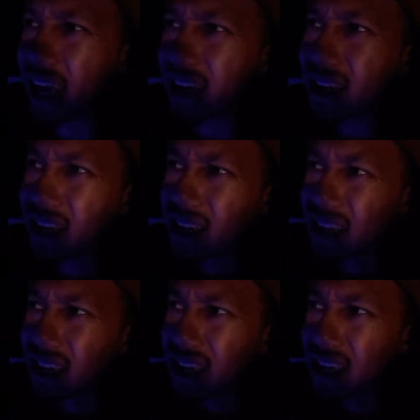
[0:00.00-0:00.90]
I
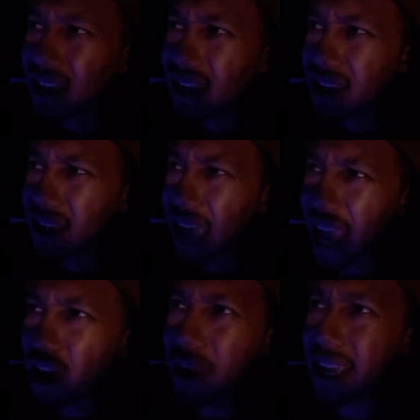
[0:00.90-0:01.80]

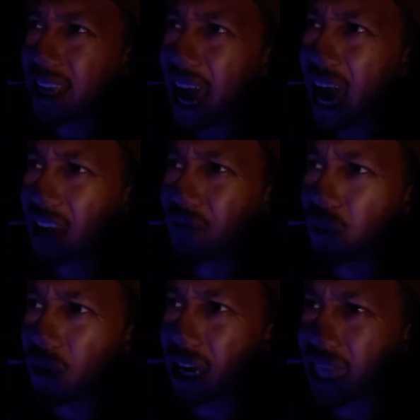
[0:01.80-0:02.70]
angry at God for